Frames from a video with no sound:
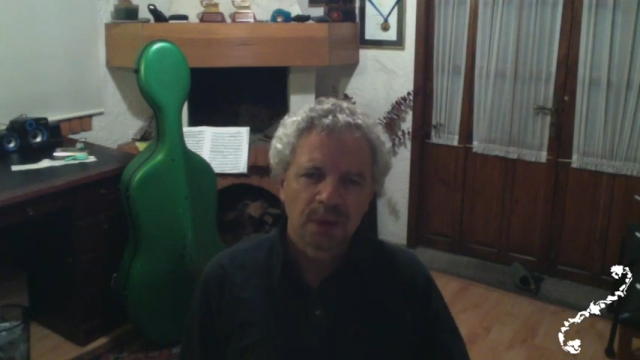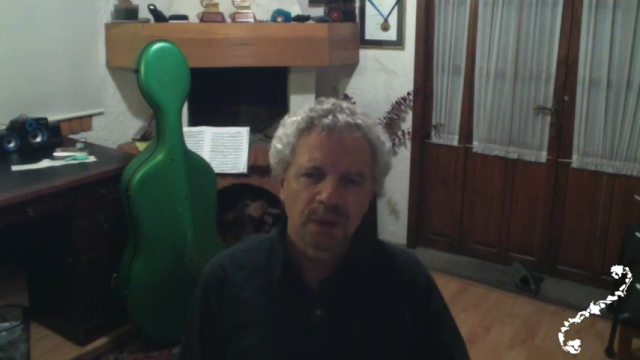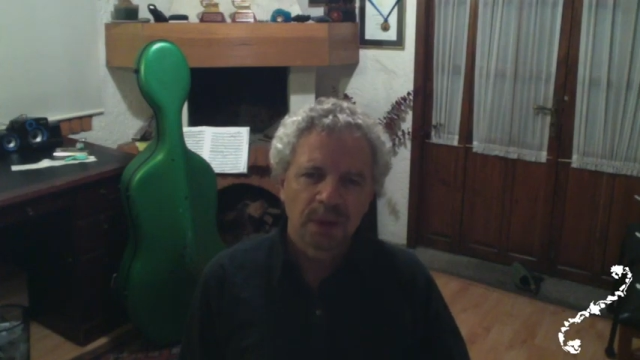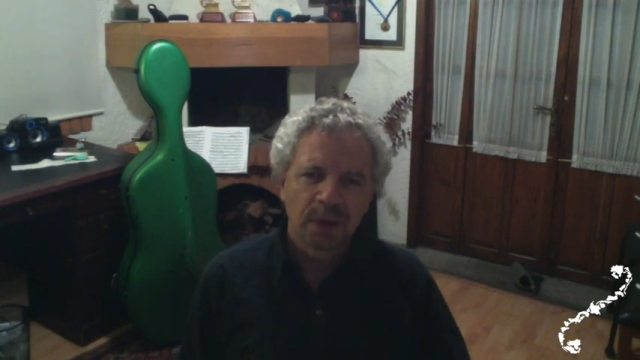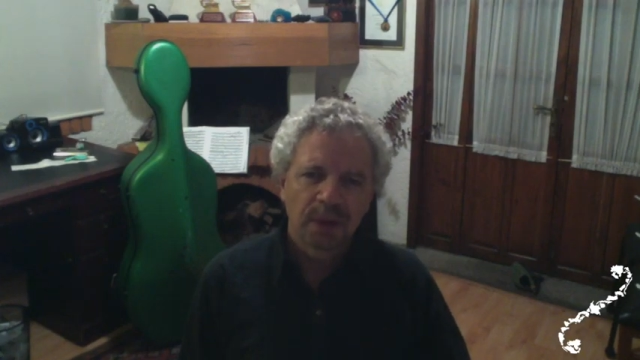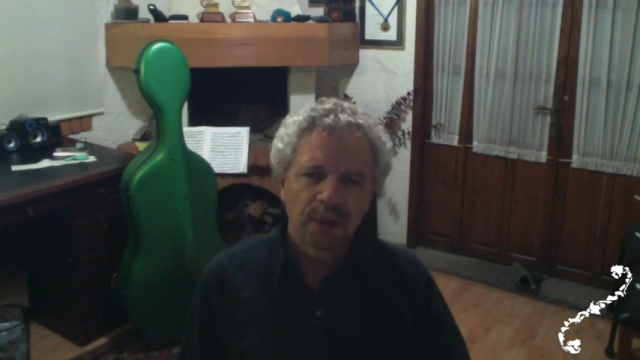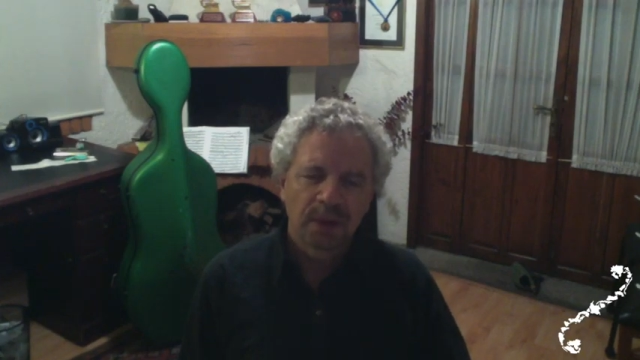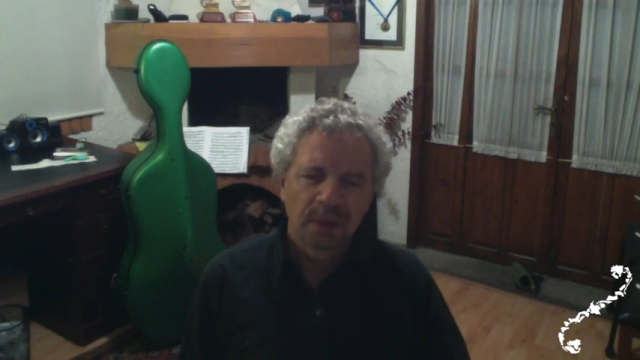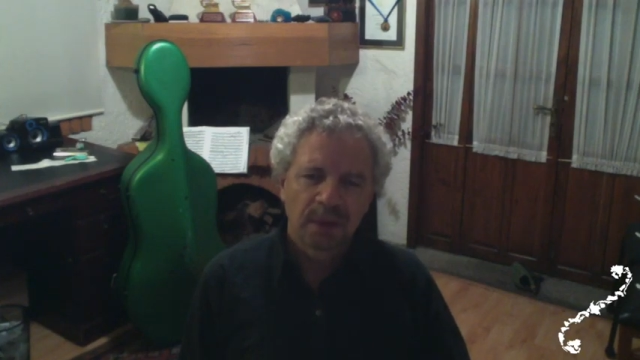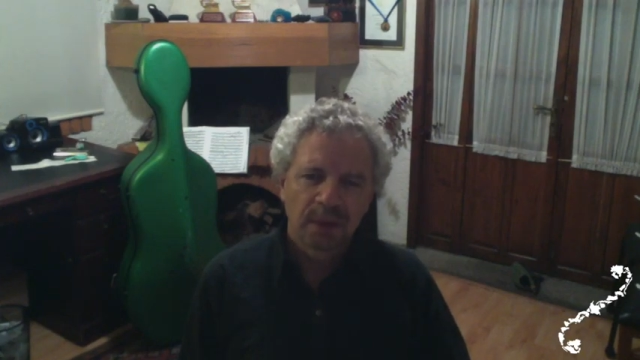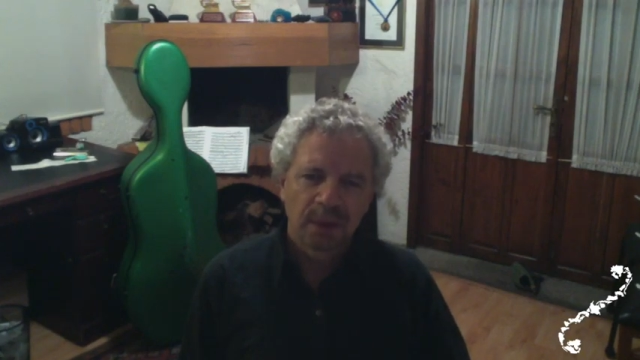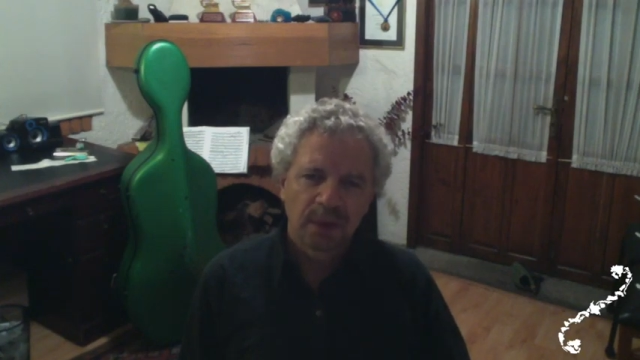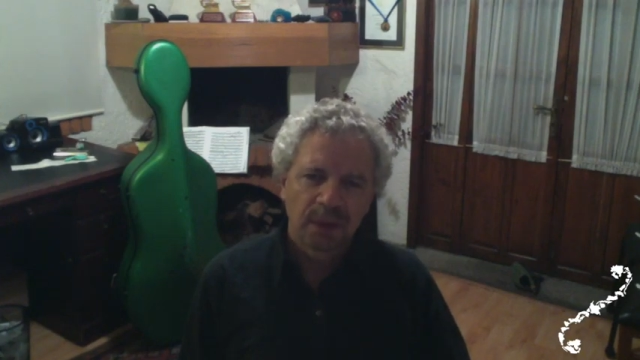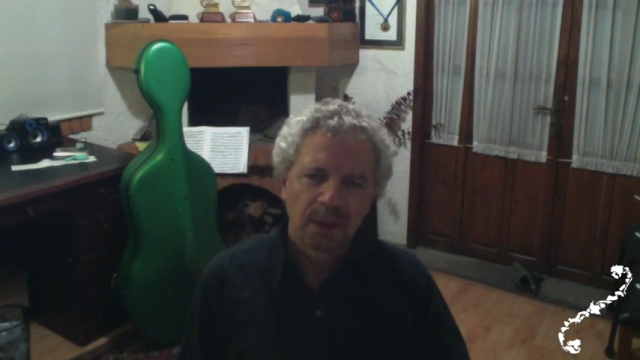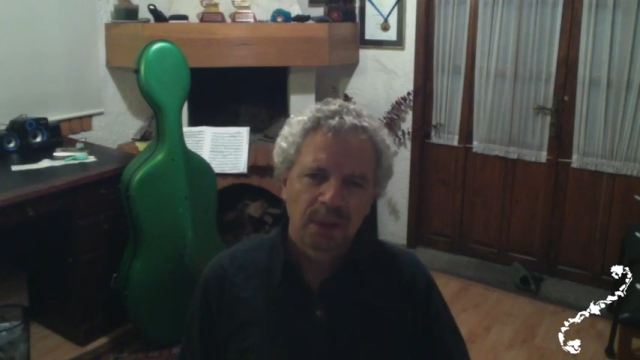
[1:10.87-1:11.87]

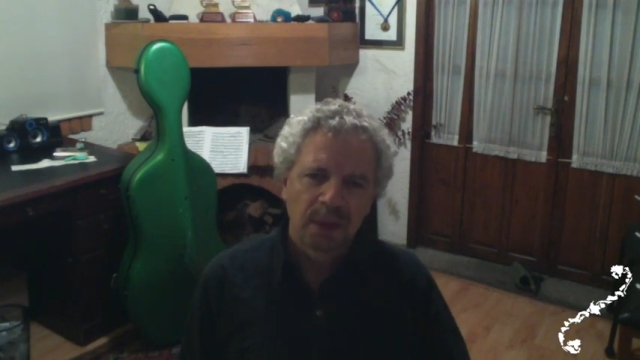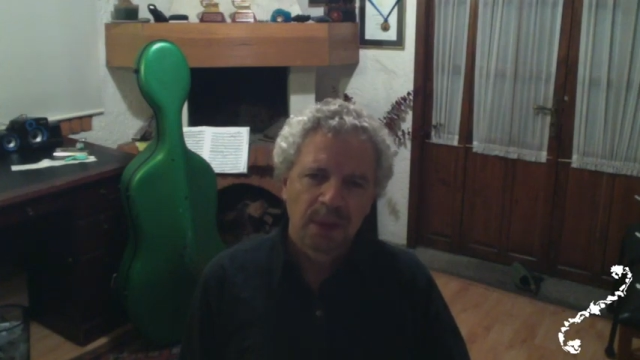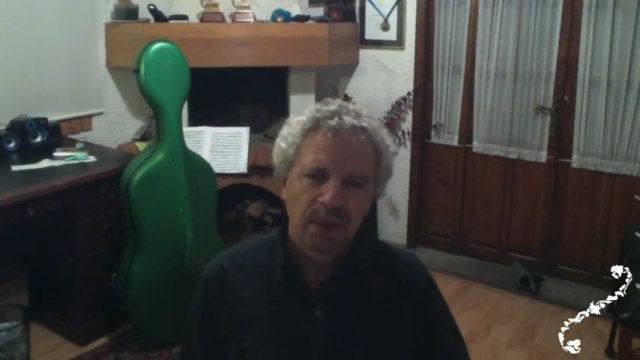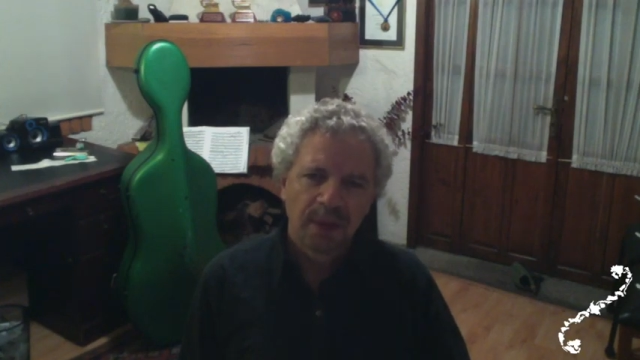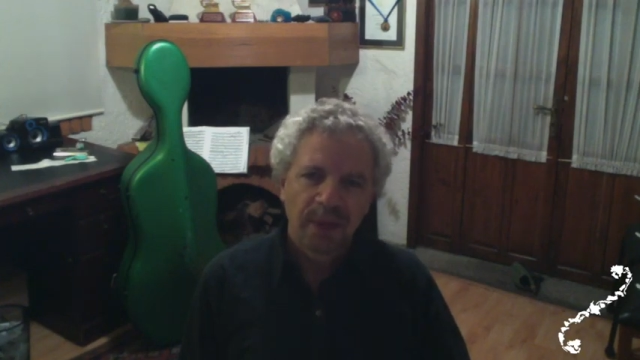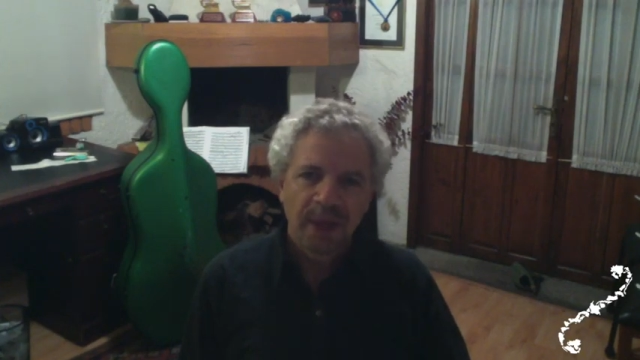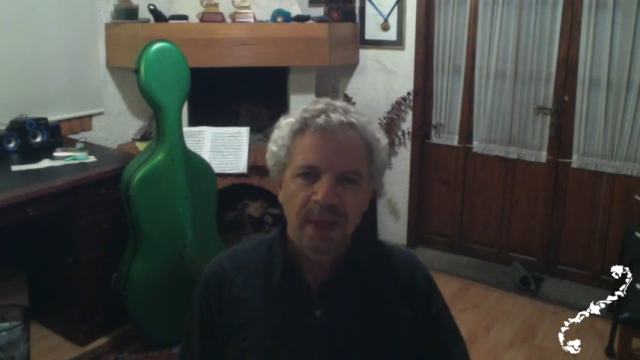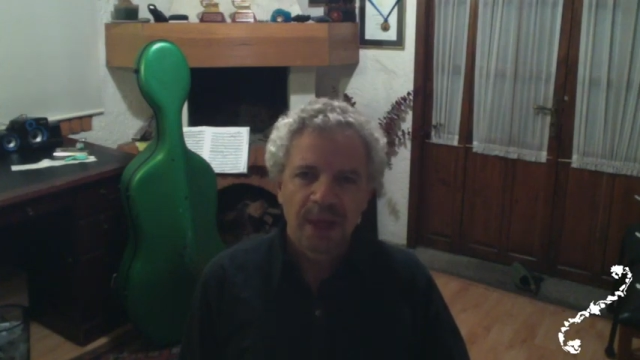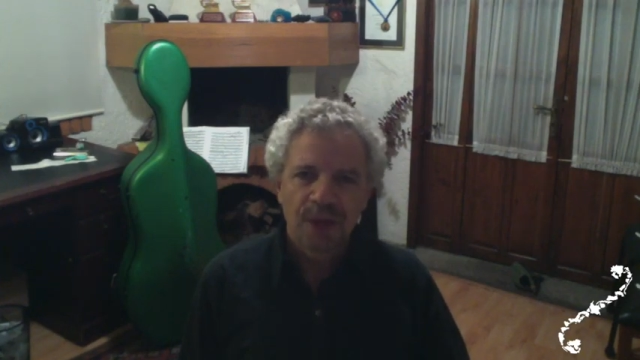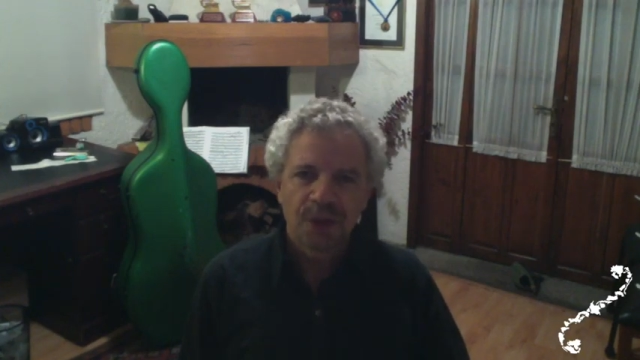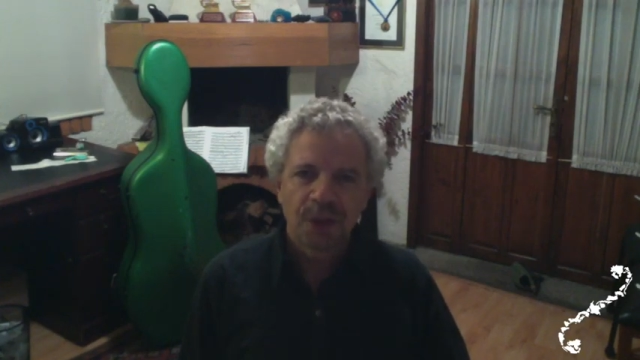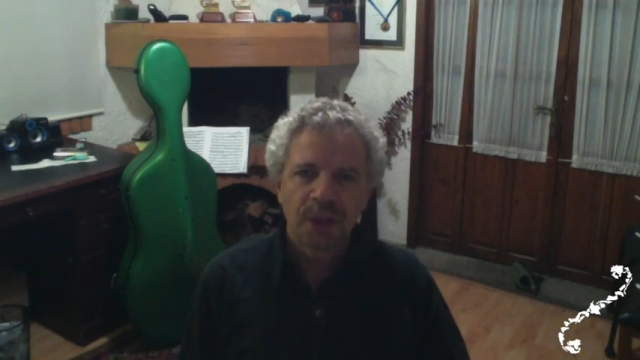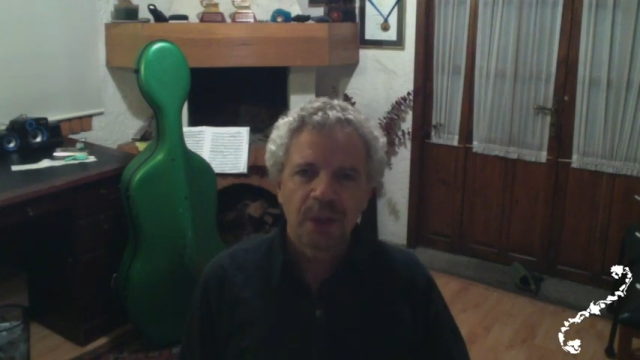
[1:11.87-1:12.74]
the country,